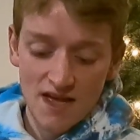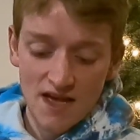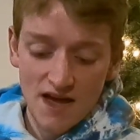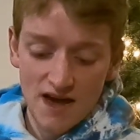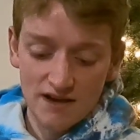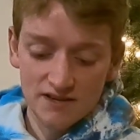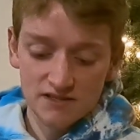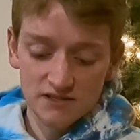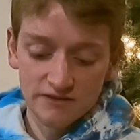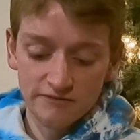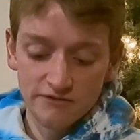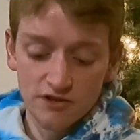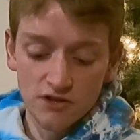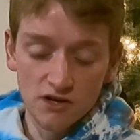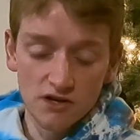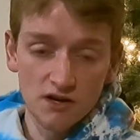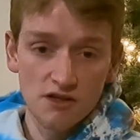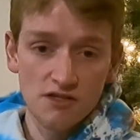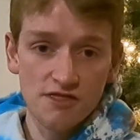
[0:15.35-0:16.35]
as of
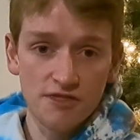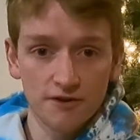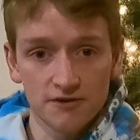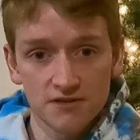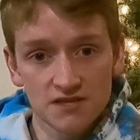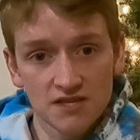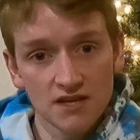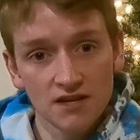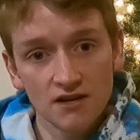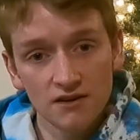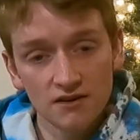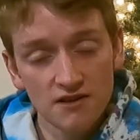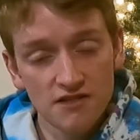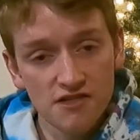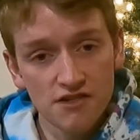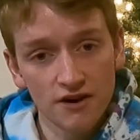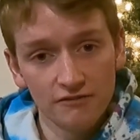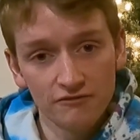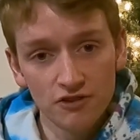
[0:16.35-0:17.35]
the
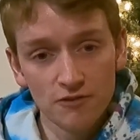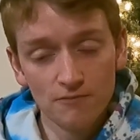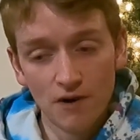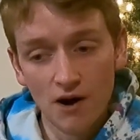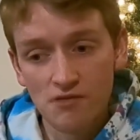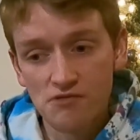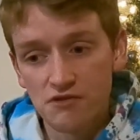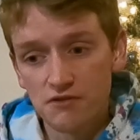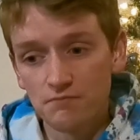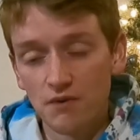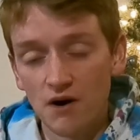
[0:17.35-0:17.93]
13th of the month,